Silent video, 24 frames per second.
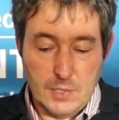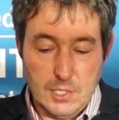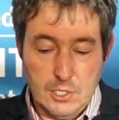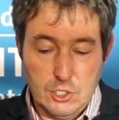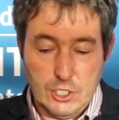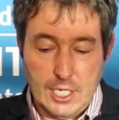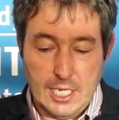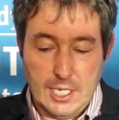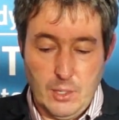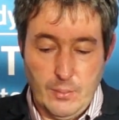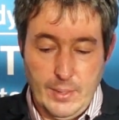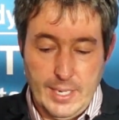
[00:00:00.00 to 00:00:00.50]

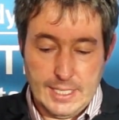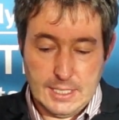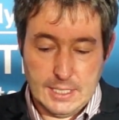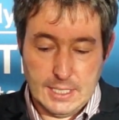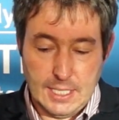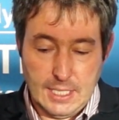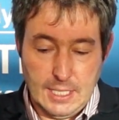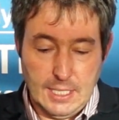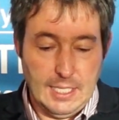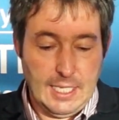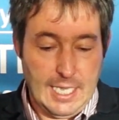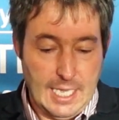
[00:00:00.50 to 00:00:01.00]

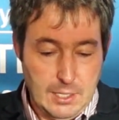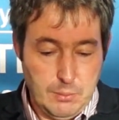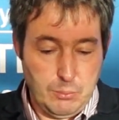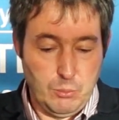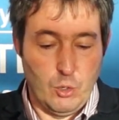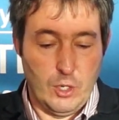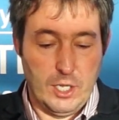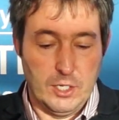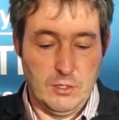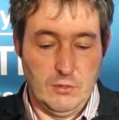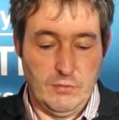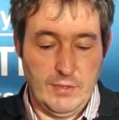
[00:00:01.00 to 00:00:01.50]
generating yet
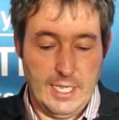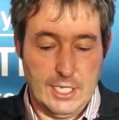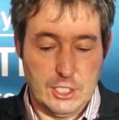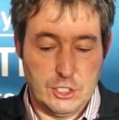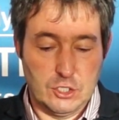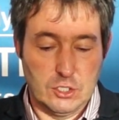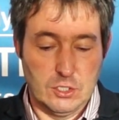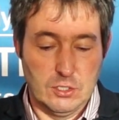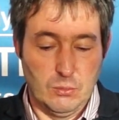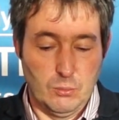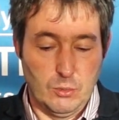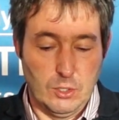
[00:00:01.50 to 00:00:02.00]
more
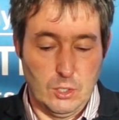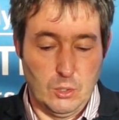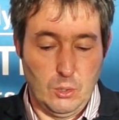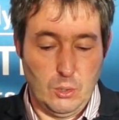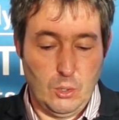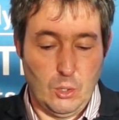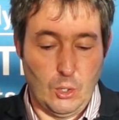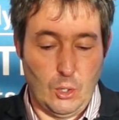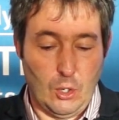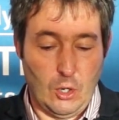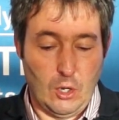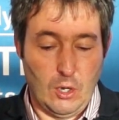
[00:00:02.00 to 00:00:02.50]
innovation will
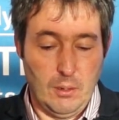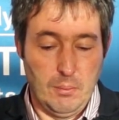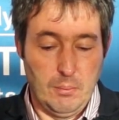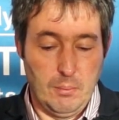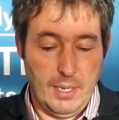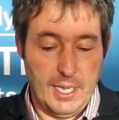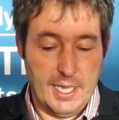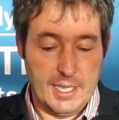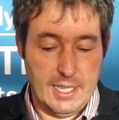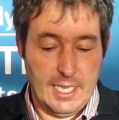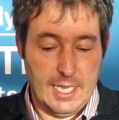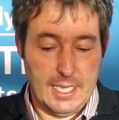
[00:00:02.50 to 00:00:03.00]
occur
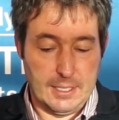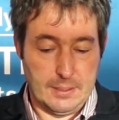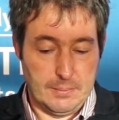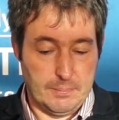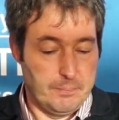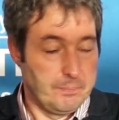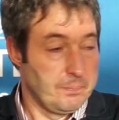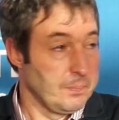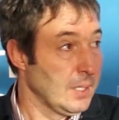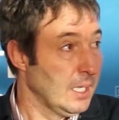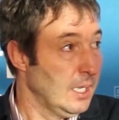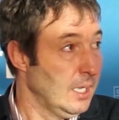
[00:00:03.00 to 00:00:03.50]
by
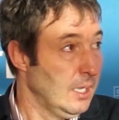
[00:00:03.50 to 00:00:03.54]
then.